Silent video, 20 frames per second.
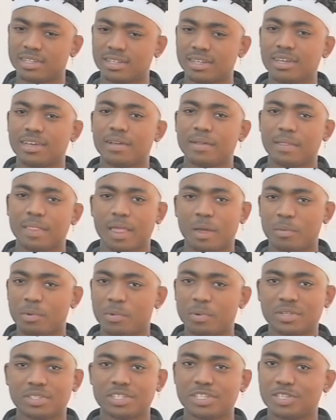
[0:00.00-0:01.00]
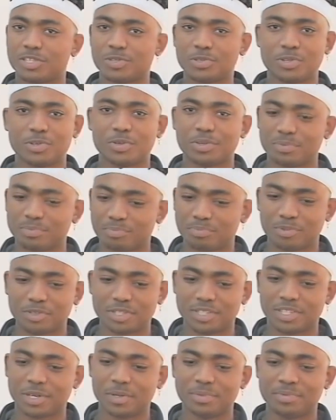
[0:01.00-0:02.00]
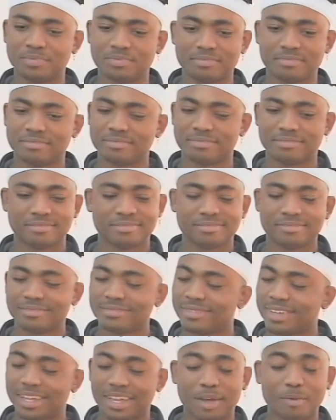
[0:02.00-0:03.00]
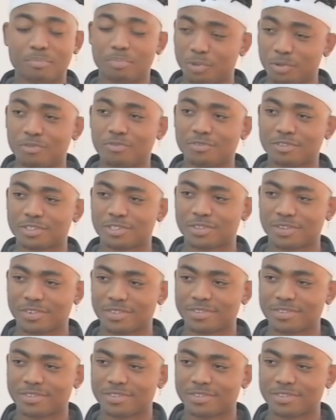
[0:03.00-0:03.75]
And we went in the studio and put down a beautiful song.